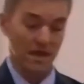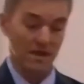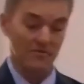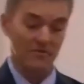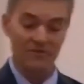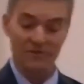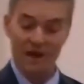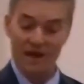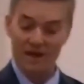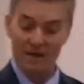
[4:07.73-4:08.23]

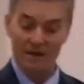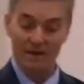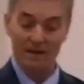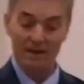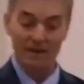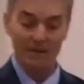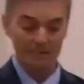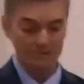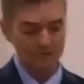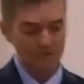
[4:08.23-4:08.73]

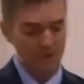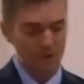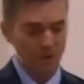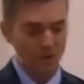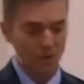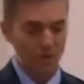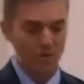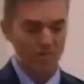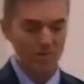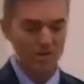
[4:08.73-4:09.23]
Finally,
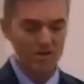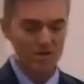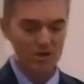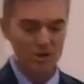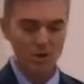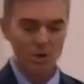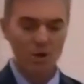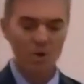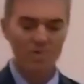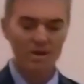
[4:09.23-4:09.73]
we must
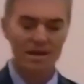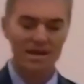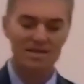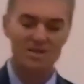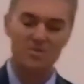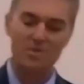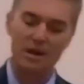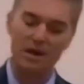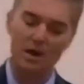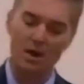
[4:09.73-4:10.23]
do our
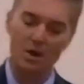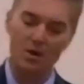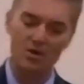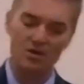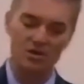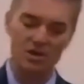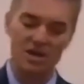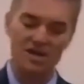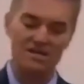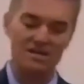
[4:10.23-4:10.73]
best by all
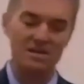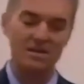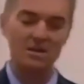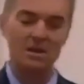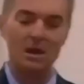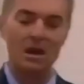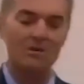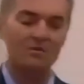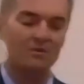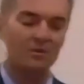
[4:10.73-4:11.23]
just and
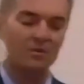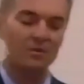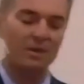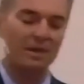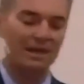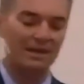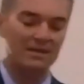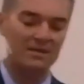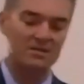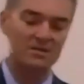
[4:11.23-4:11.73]
lawful
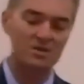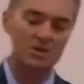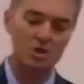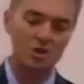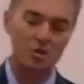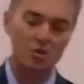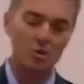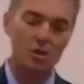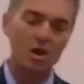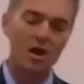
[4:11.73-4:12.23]
means
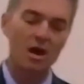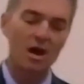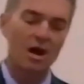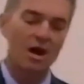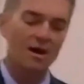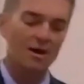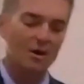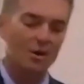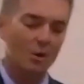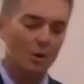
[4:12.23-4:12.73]
to
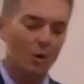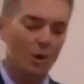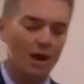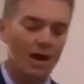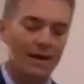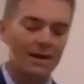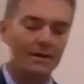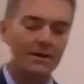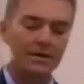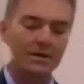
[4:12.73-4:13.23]

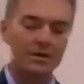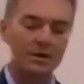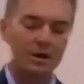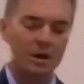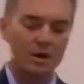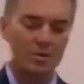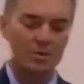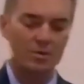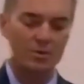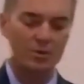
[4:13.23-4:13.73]
acquire,
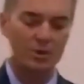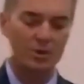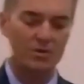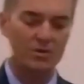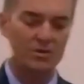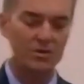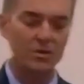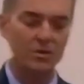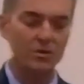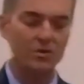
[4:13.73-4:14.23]

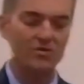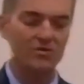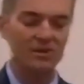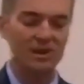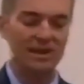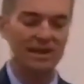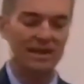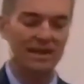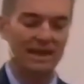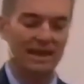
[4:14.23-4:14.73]
preserve,
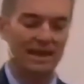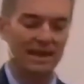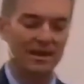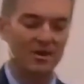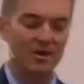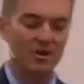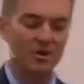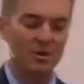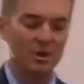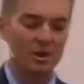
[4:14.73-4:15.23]
and
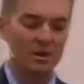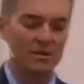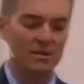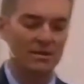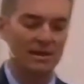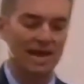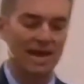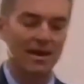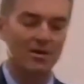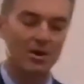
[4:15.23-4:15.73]

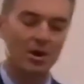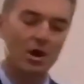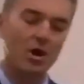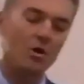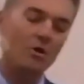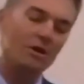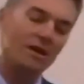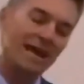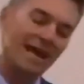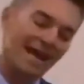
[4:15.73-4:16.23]
increase our own